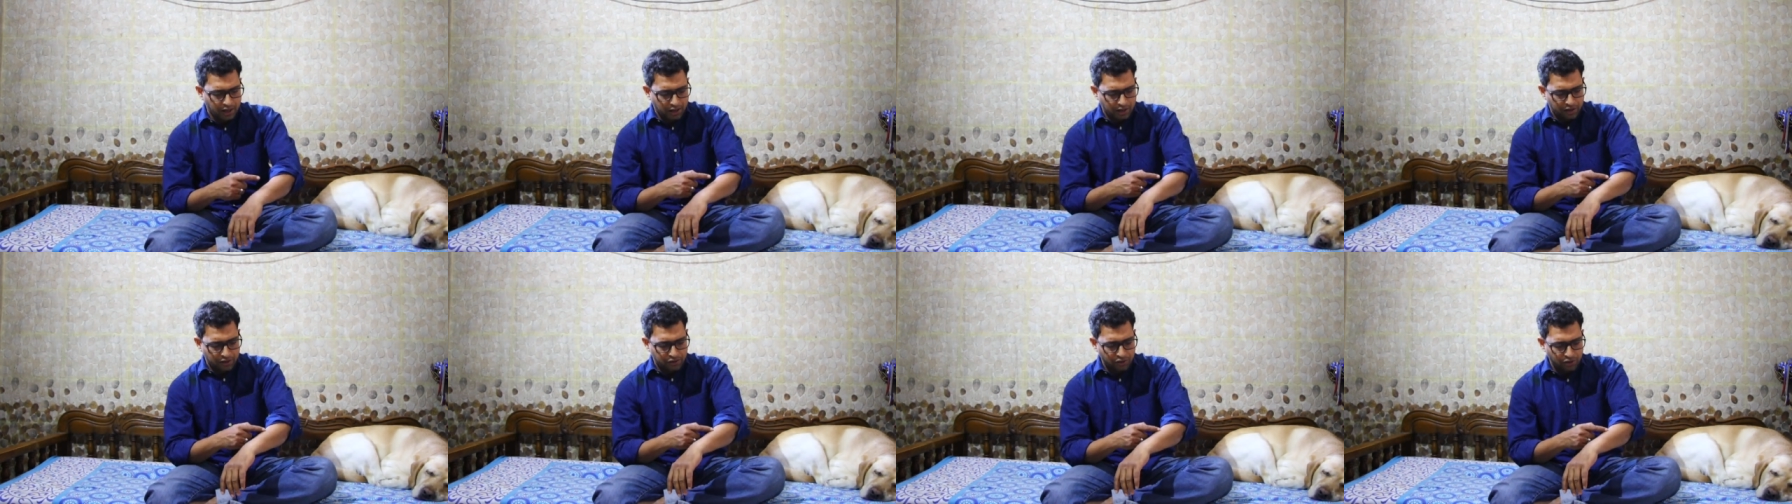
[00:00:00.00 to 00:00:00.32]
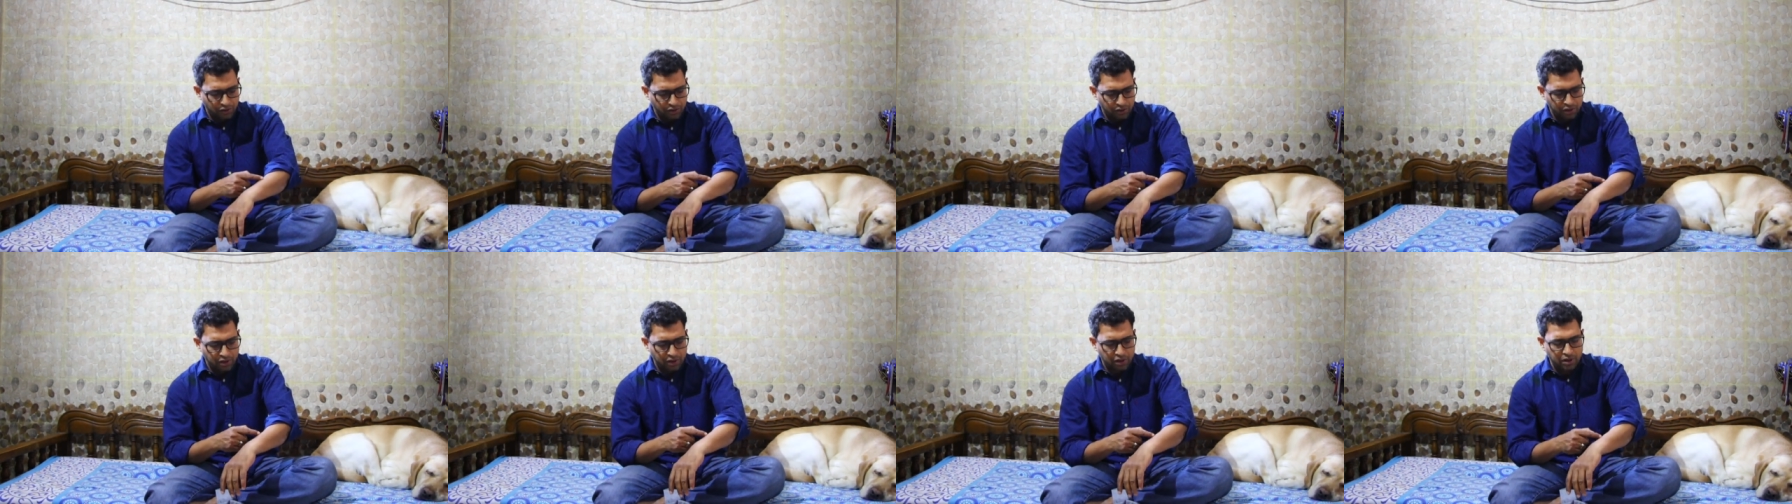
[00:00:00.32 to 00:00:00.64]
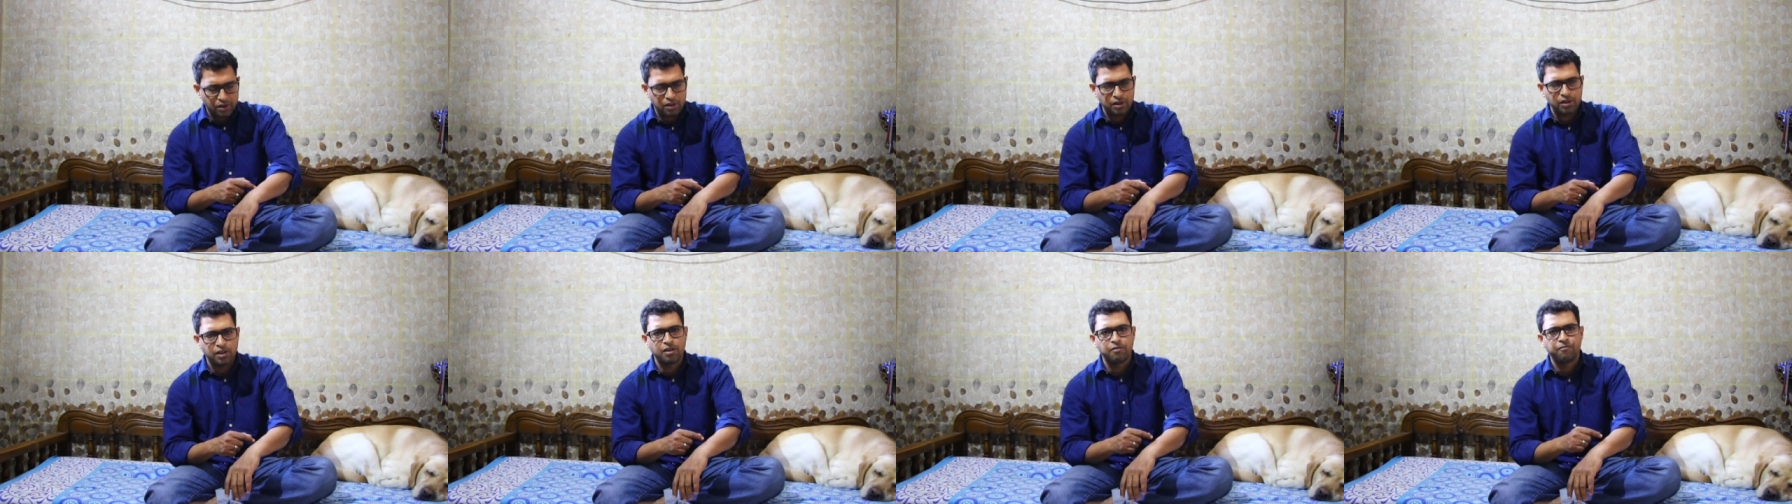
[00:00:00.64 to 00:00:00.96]
So
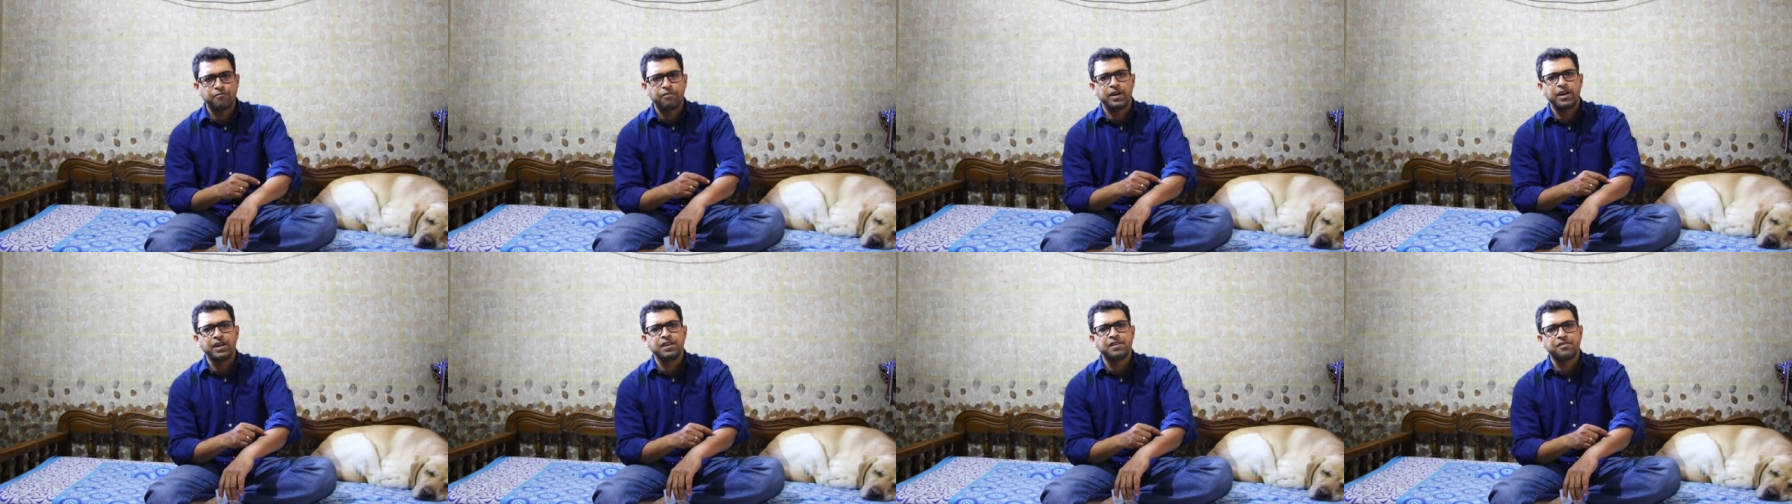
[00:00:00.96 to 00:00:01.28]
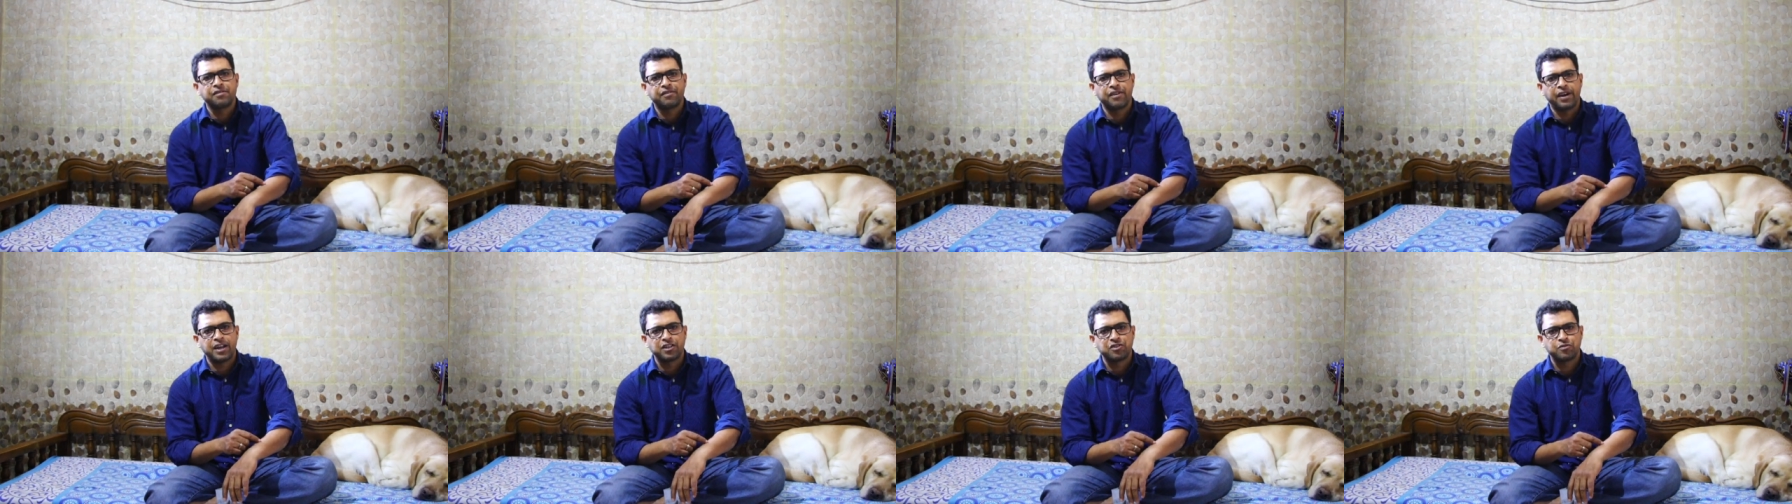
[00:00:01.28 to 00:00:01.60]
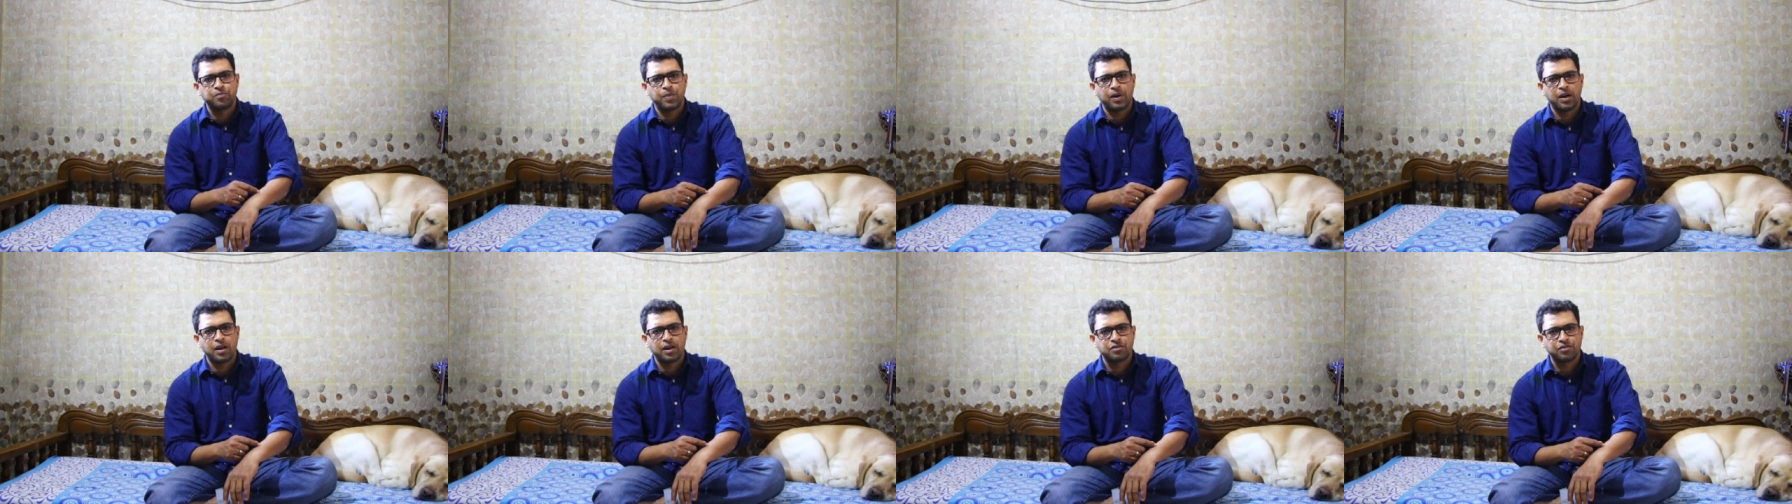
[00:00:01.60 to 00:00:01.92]
they find scratch
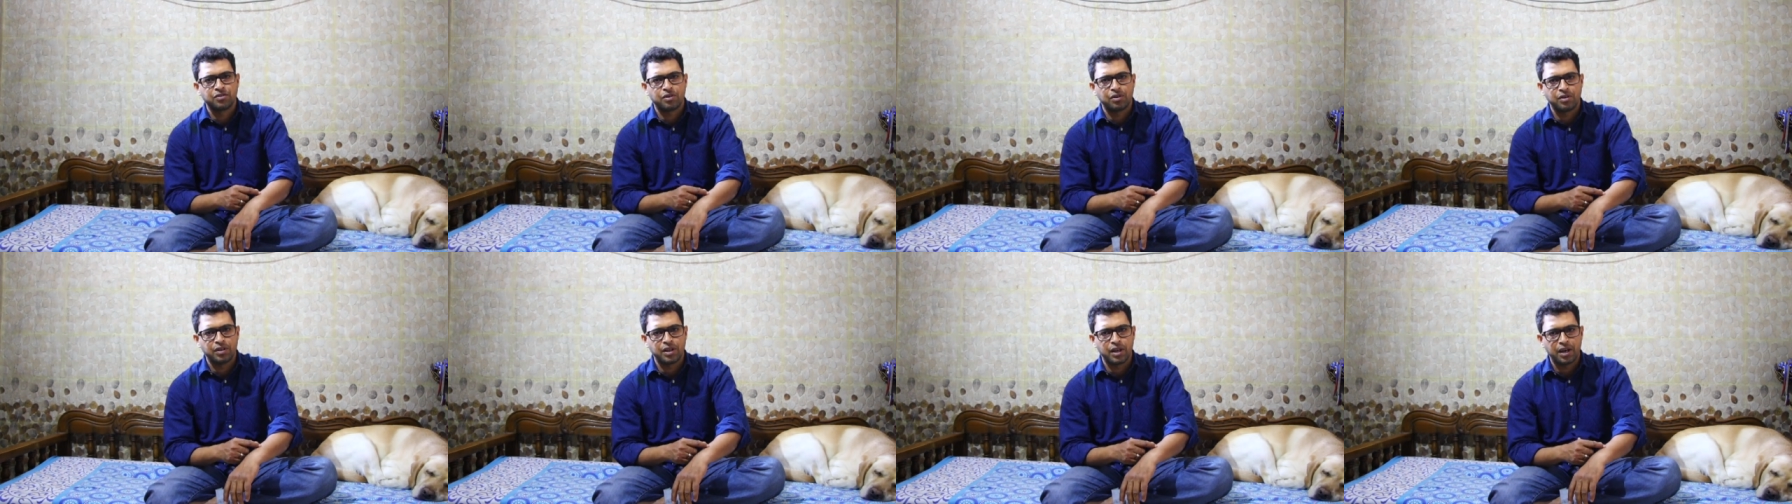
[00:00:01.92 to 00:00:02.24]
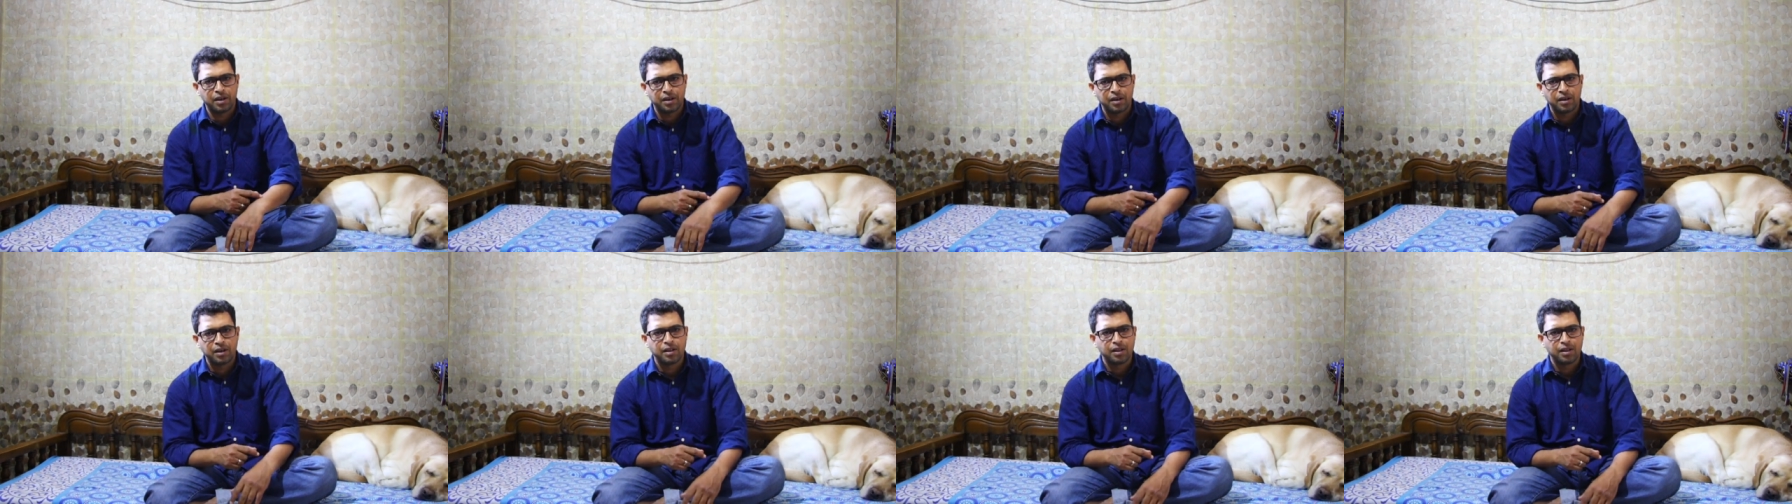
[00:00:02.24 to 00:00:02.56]
marks on that.